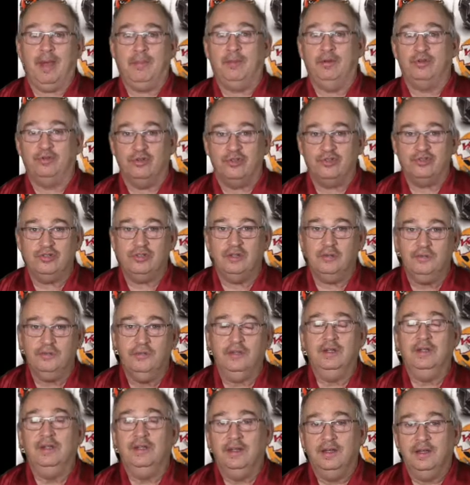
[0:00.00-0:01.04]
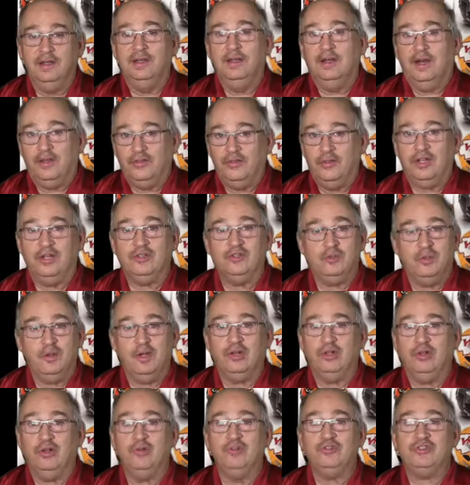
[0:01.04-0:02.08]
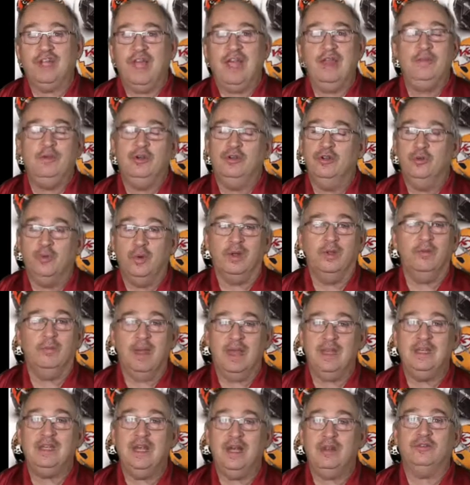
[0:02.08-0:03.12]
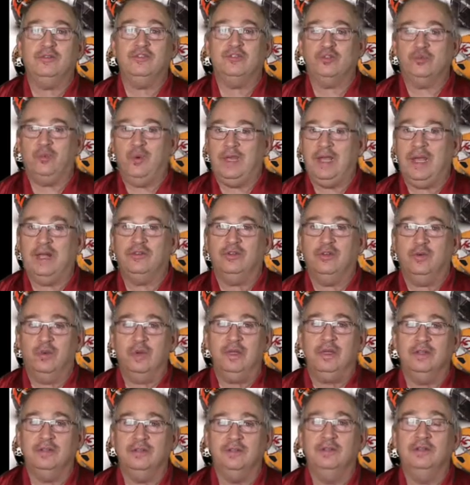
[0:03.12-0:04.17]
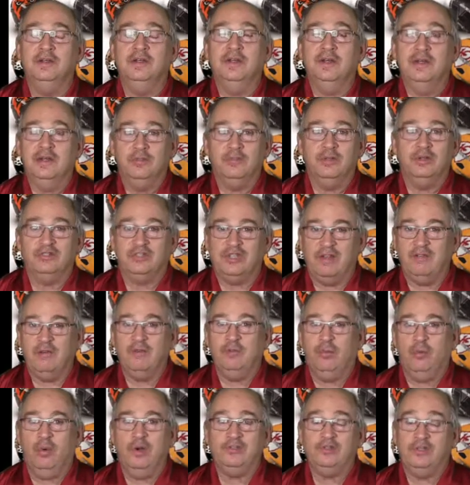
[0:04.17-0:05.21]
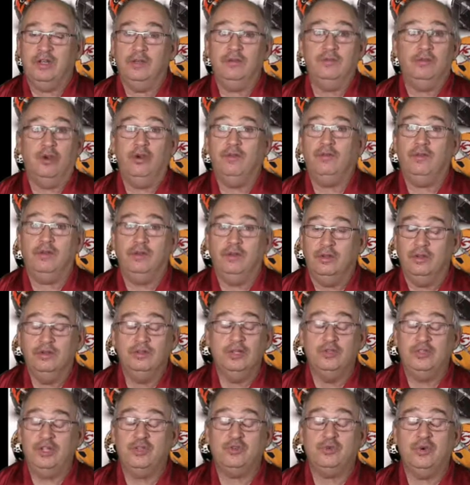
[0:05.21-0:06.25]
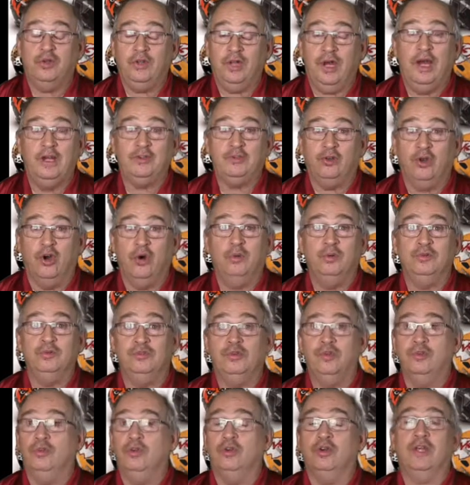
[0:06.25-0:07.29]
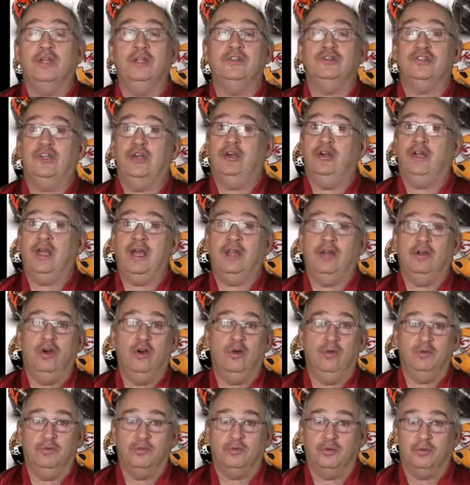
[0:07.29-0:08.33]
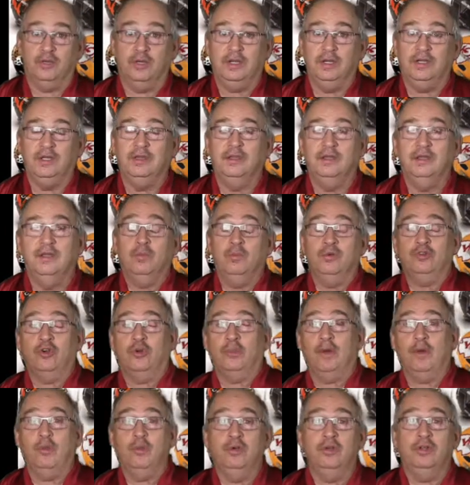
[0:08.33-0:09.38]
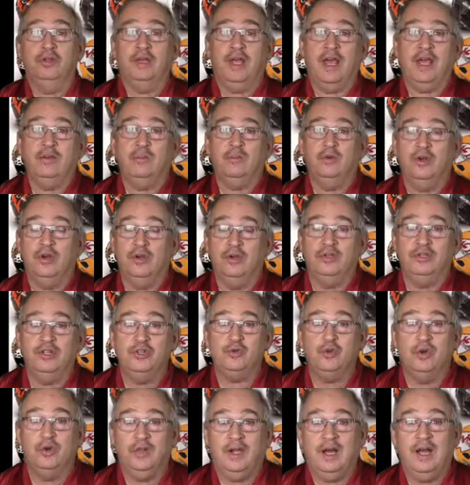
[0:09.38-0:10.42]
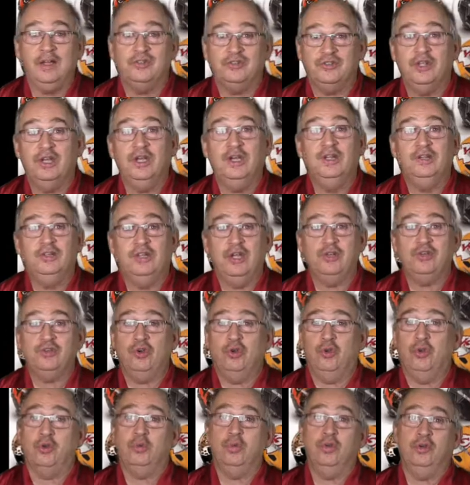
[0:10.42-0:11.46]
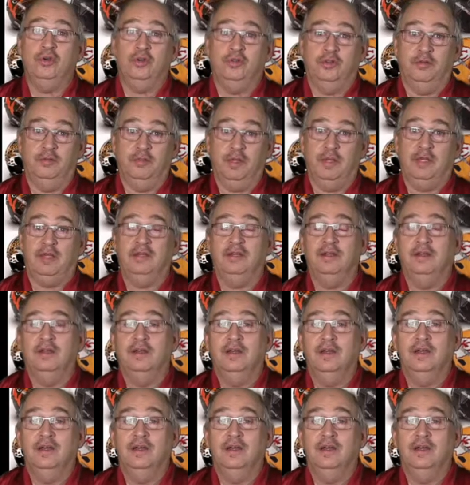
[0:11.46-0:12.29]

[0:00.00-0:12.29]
Matt Patricia? I think it's going to be a close game here. New England may yet squeak out the win, but 7 points. And the Detroit Lions are 0-2, looking, staring at 0-3. I want to talk about wounded animal here. The Detroit Lions, they sure look wounded to me.